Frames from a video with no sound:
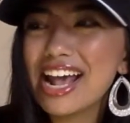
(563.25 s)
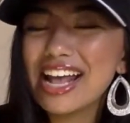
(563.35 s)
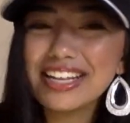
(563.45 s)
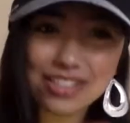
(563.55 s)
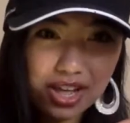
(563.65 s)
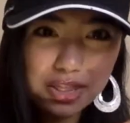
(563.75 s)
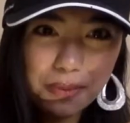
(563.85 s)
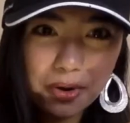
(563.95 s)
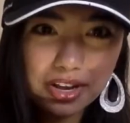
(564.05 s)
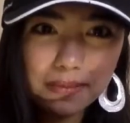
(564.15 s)
is on the
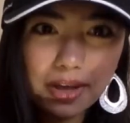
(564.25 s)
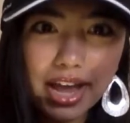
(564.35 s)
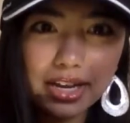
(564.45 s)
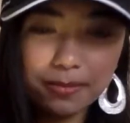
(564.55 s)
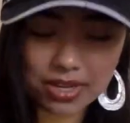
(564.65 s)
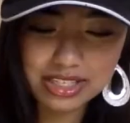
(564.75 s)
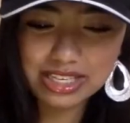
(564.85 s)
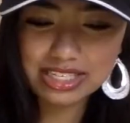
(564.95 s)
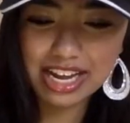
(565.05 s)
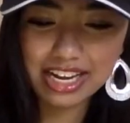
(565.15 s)
podium behind him, because he's
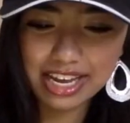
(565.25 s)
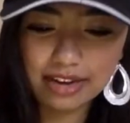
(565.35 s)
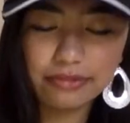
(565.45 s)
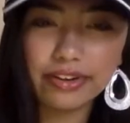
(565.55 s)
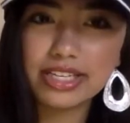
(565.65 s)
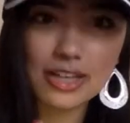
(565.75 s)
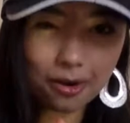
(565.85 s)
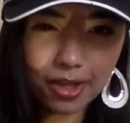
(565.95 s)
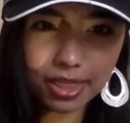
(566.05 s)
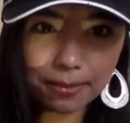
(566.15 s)
standing in front, he's not
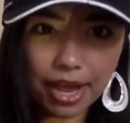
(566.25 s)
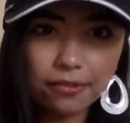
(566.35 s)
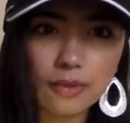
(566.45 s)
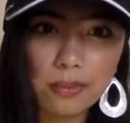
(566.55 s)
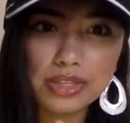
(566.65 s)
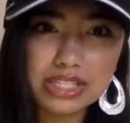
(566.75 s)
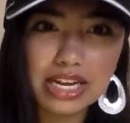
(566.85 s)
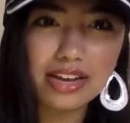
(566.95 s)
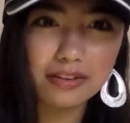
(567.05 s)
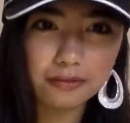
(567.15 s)
on the platform, but
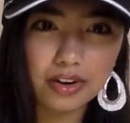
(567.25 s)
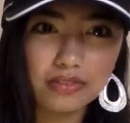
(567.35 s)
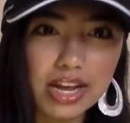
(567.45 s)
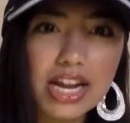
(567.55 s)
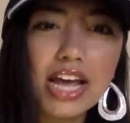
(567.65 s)
standing in front of it,